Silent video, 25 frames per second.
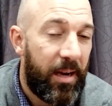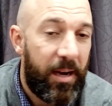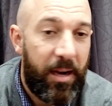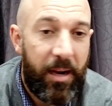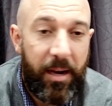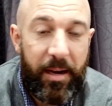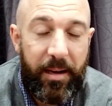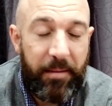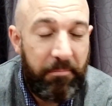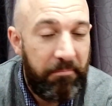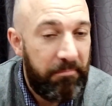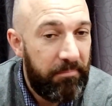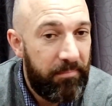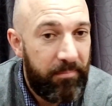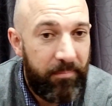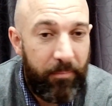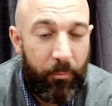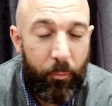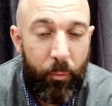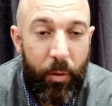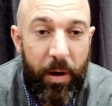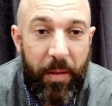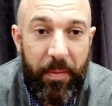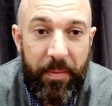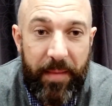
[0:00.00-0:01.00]
I
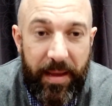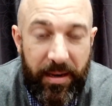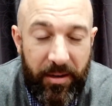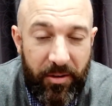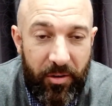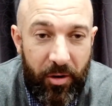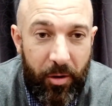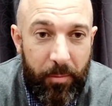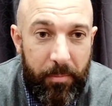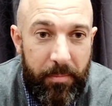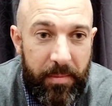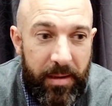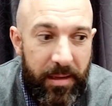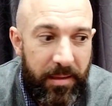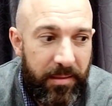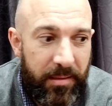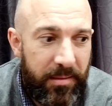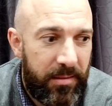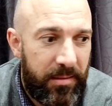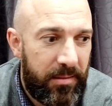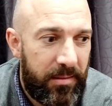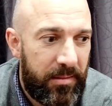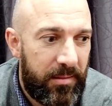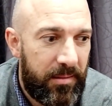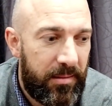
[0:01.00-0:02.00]
won that combat,
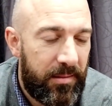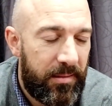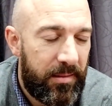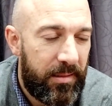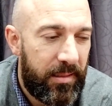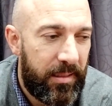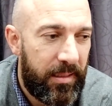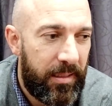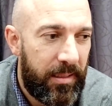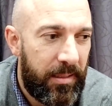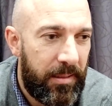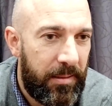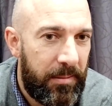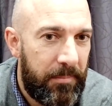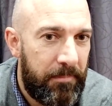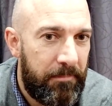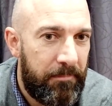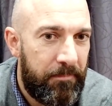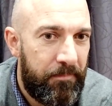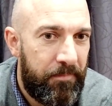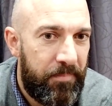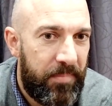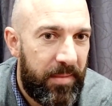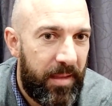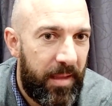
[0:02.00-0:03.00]

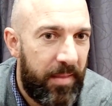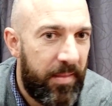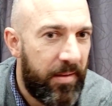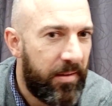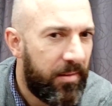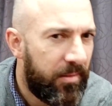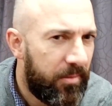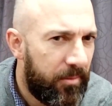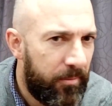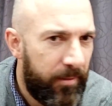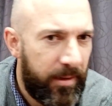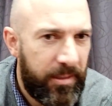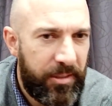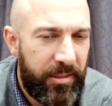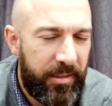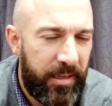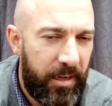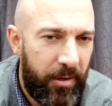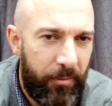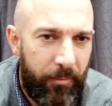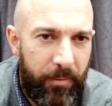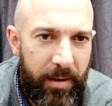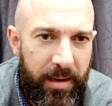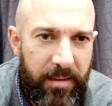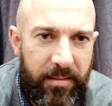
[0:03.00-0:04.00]
and then just gradually
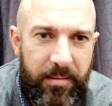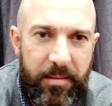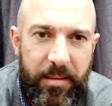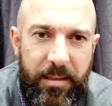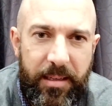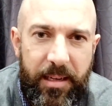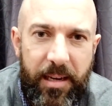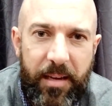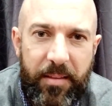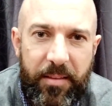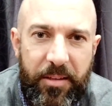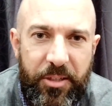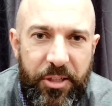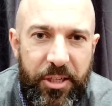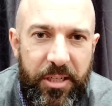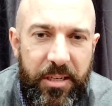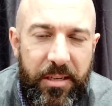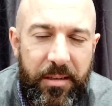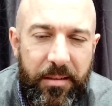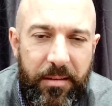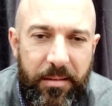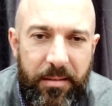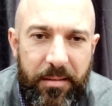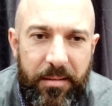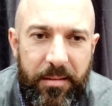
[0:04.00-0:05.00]
harassed the
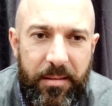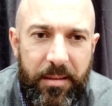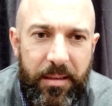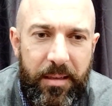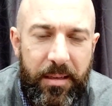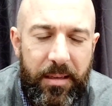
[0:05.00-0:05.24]
Carthaginians